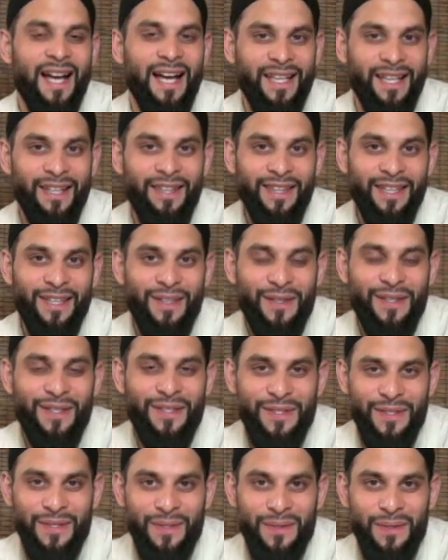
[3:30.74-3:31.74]
Another thing you
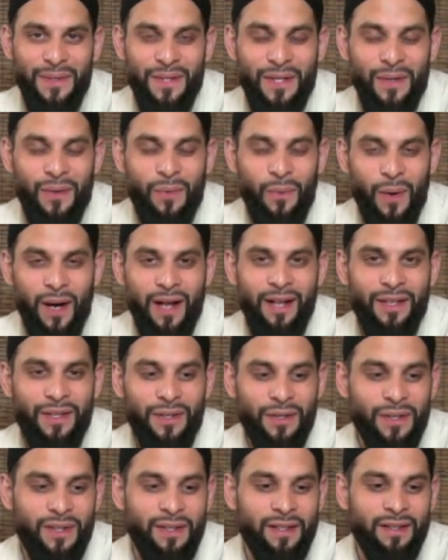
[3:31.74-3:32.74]
can do while
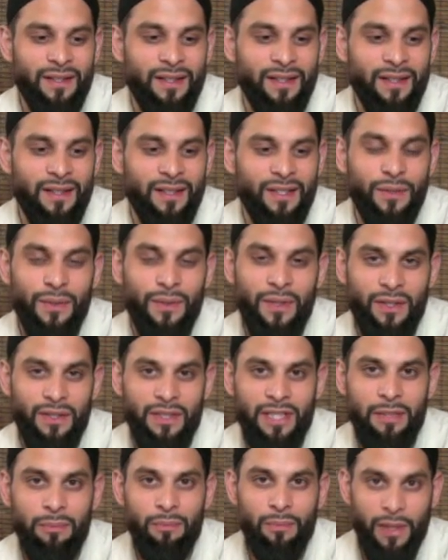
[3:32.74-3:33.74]
you're doing your
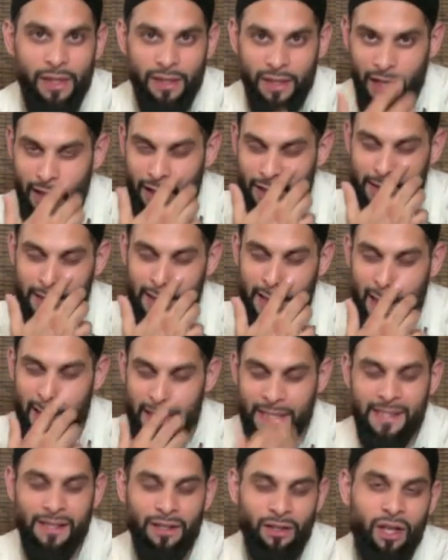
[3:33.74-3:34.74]
deep breathing
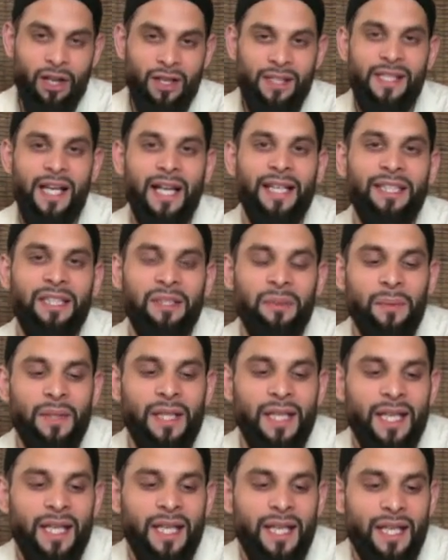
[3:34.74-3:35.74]
exercises alongside them
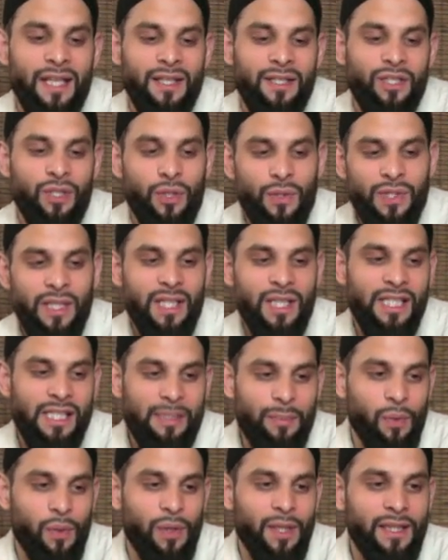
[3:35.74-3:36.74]
is choosing a
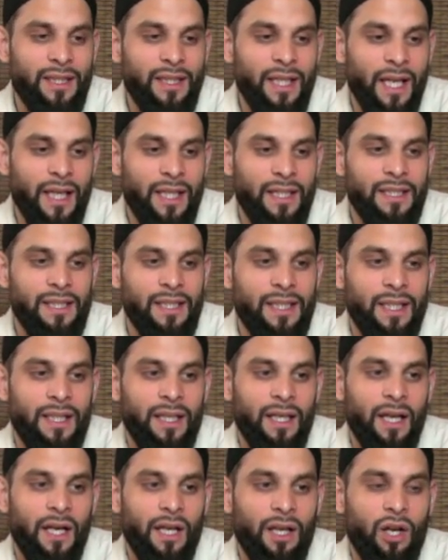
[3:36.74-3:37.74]
sport that
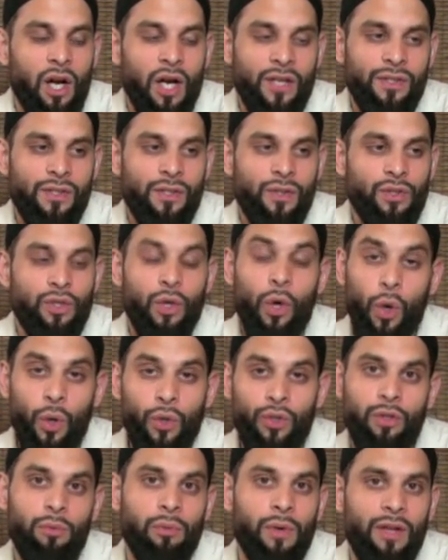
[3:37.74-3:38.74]
causes you to
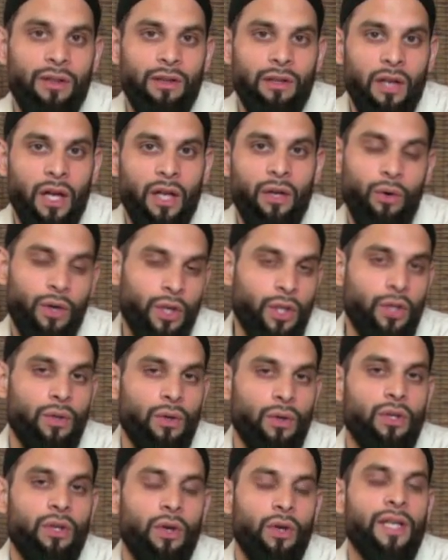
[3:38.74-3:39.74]
hold your breath a lot
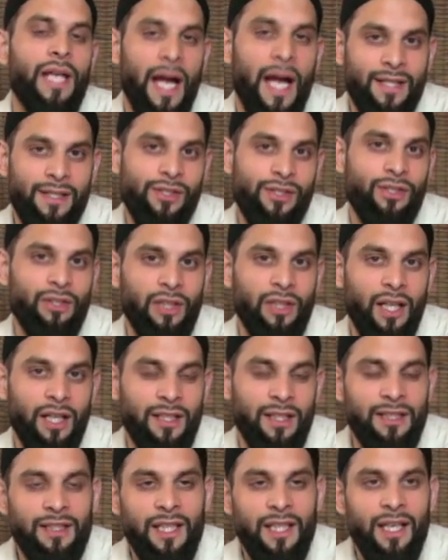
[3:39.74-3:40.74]
or taxes your
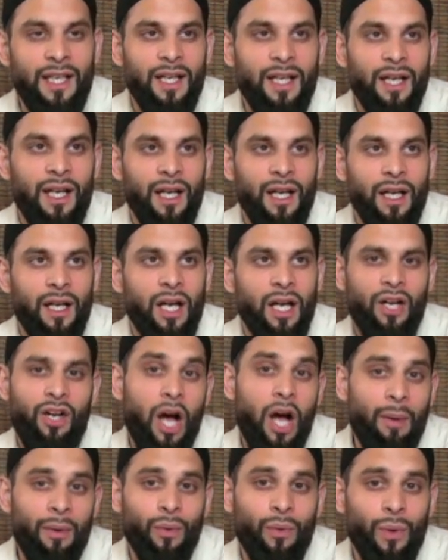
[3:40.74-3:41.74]
lungs. A
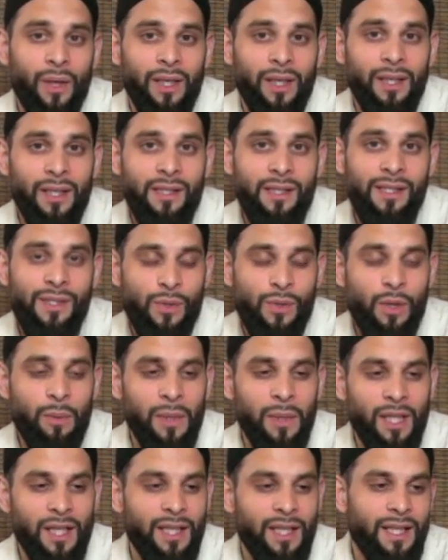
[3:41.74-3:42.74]
common one is
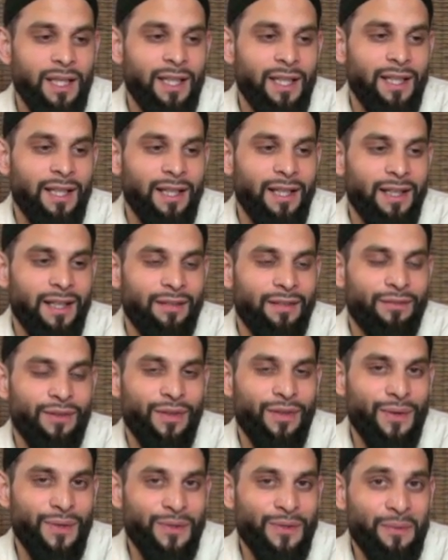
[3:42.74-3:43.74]
swimming. For
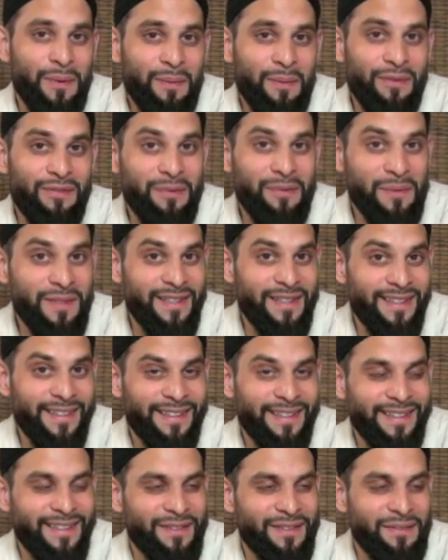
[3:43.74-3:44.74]
those who won't be
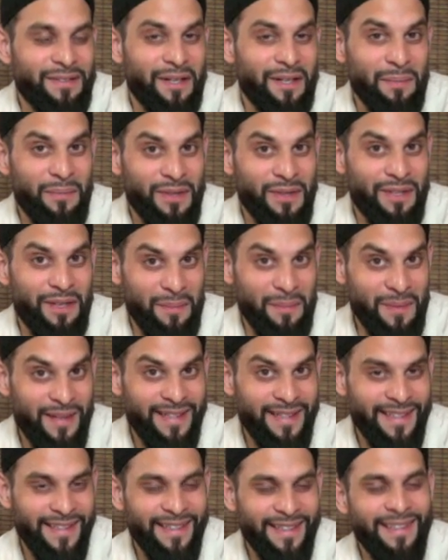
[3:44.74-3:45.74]
familiar with
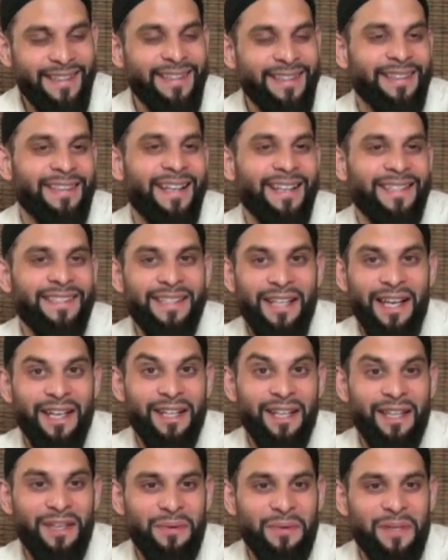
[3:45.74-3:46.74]
kabaddi, that's
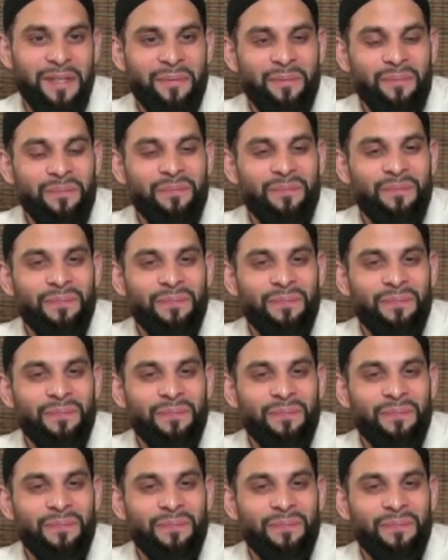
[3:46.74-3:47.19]
another one.